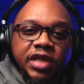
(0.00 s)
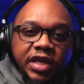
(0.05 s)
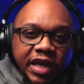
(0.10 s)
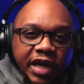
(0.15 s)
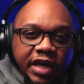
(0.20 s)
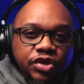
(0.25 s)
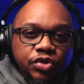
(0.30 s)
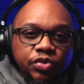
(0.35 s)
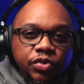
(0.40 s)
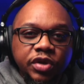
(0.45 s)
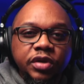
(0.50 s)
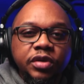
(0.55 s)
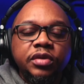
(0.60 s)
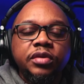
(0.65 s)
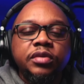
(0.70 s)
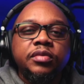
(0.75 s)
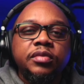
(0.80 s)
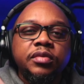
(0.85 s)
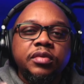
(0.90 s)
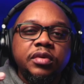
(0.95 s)
the next one.
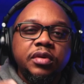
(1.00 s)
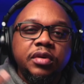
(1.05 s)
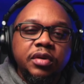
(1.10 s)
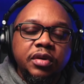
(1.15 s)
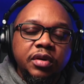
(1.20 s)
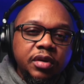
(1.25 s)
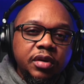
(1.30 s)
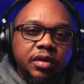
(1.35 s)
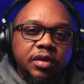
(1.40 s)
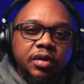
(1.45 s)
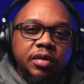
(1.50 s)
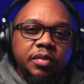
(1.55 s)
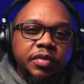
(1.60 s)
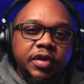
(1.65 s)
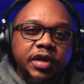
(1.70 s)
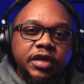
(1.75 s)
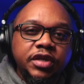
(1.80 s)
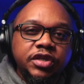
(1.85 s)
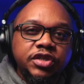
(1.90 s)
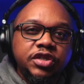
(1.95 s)

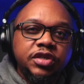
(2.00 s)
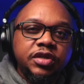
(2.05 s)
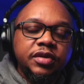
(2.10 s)
Peace.